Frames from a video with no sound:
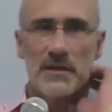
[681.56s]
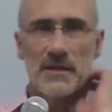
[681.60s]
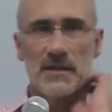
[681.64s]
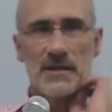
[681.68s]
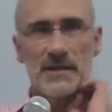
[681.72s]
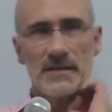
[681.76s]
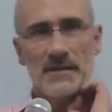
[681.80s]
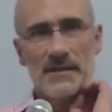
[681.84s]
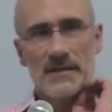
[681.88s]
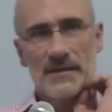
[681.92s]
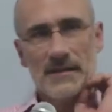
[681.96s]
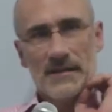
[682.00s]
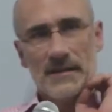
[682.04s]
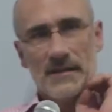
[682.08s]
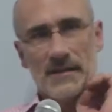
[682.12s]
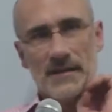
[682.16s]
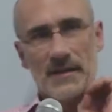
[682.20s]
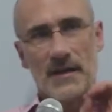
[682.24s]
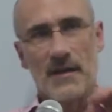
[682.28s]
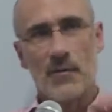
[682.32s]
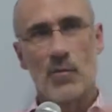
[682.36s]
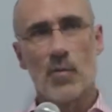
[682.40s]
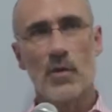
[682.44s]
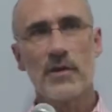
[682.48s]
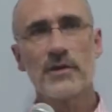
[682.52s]
to
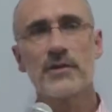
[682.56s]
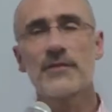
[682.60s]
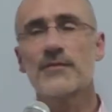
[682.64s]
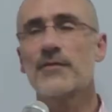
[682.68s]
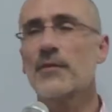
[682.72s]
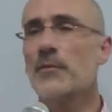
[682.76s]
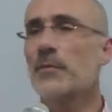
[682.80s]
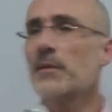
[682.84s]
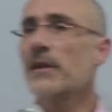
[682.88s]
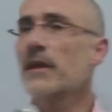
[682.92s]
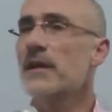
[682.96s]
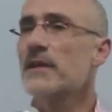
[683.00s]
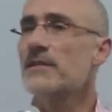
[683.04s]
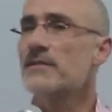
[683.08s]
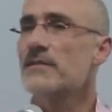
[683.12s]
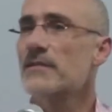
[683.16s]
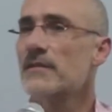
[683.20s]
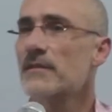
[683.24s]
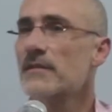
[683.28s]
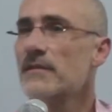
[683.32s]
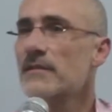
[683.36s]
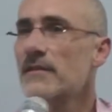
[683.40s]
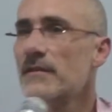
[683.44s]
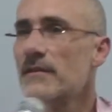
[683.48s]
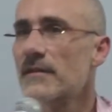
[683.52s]
a wonderful place,
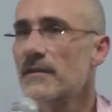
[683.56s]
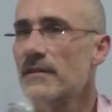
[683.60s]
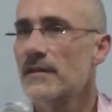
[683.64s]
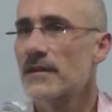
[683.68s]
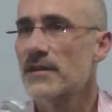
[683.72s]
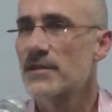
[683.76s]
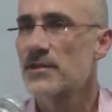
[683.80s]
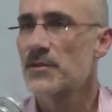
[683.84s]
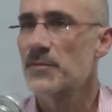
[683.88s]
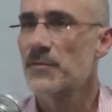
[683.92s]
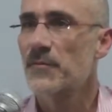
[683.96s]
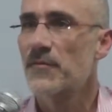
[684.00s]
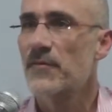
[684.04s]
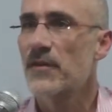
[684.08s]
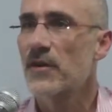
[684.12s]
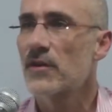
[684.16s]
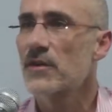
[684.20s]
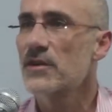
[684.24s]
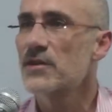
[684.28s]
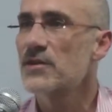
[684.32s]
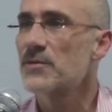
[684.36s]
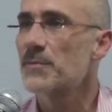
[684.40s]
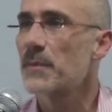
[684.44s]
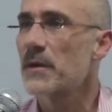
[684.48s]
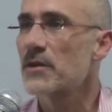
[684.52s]
a
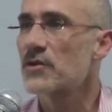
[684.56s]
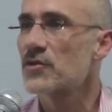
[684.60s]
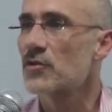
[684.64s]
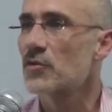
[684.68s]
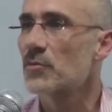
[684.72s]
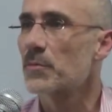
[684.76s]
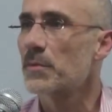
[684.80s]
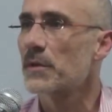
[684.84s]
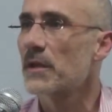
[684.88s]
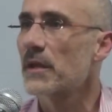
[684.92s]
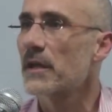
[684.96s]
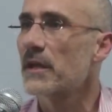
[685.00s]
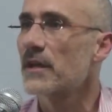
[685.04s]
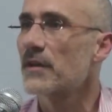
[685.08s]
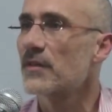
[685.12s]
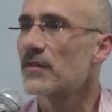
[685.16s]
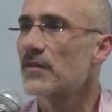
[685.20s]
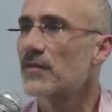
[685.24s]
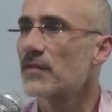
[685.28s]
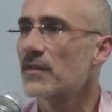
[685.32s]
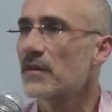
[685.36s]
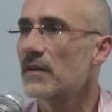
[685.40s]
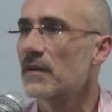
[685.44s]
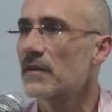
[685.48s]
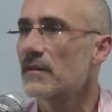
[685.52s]
very special
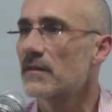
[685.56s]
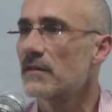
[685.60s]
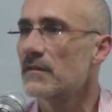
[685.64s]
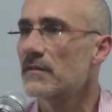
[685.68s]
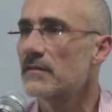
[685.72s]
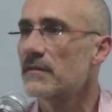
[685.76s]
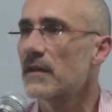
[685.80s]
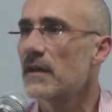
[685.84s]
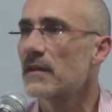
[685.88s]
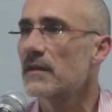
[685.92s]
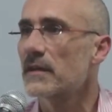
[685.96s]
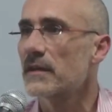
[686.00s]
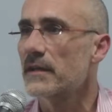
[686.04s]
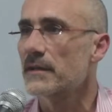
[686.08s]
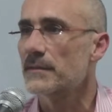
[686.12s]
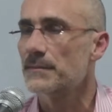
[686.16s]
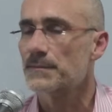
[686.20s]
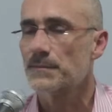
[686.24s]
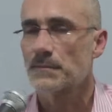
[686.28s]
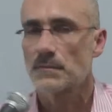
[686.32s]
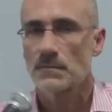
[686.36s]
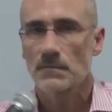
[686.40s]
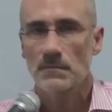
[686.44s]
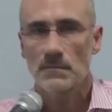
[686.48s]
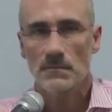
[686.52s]
place in Delhi.
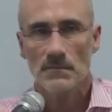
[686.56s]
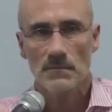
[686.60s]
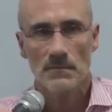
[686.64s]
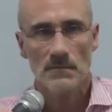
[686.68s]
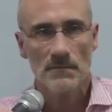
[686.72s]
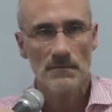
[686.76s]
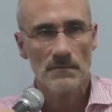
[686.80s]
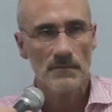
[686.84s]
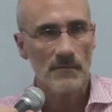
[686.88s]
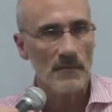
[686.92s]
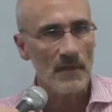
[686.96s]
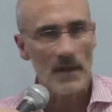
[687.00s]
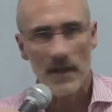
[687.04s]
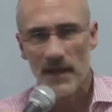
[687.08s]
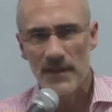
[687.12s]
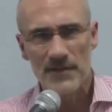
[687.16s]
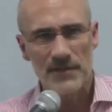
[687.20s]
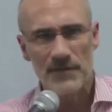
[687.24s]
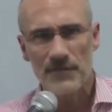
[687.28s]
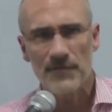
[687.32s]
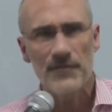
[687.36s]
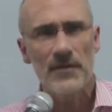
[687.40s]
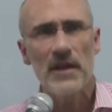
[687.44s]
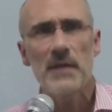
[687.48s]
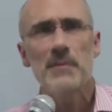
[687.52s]
It's
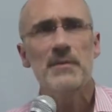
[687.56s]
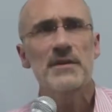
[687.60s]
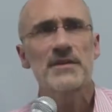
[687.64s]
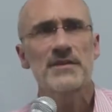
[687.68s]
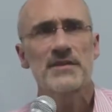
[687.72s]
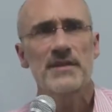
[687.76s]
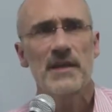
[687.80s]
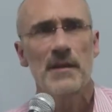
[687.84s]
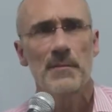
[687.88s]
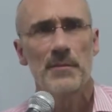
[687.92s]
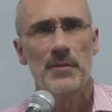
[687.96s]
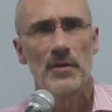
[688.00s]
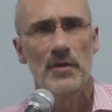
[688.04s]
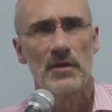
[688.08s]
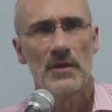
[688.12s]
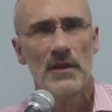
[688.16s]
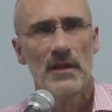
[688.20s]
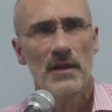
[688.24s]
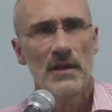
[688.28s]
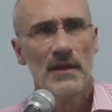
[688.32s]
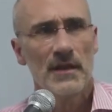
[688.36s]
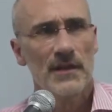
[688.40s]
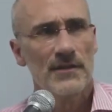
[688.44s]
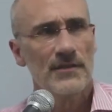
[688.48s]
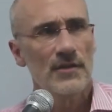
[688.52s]
a famous temple.
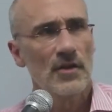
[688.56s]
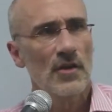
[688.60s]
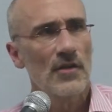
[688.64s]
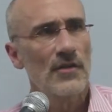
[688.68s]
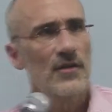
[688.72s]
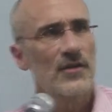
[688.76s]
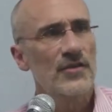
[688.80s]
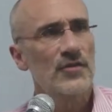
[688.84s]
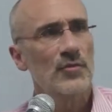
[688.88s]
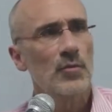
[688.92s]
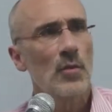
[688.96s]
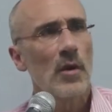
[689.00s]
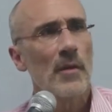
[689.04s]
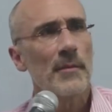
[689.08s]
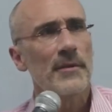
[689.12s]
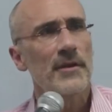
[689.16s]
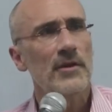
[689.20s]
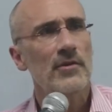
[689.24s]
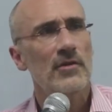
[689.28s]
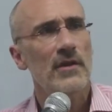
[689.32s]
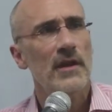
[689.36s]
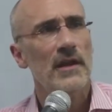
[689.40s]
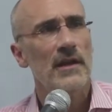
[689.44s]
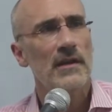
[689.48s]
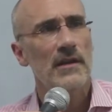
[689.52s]
It's called the Swami
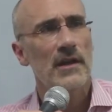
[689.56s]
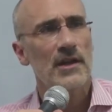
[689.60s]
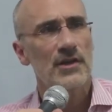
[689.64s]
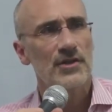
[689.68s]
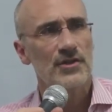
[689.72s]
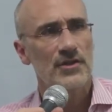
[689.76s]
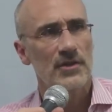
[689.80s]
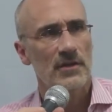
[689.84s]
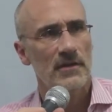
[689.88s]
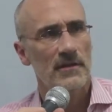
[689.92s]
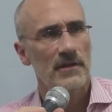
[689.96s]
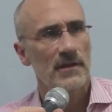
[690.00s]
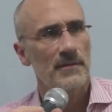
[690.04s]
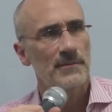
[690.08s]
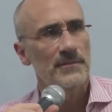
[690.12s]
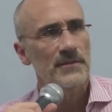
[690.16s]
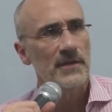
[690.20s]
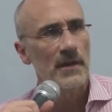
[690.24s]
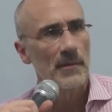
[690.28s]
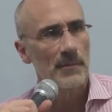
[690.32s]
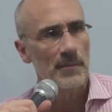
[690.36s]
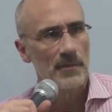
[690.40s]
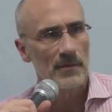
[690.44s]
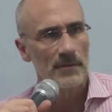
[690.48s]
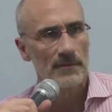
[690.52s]
Narayan Aksharam
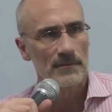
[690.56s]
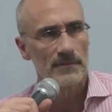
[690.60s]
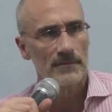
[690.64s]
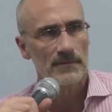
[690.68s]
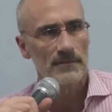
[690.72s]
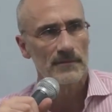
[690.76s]
Temple.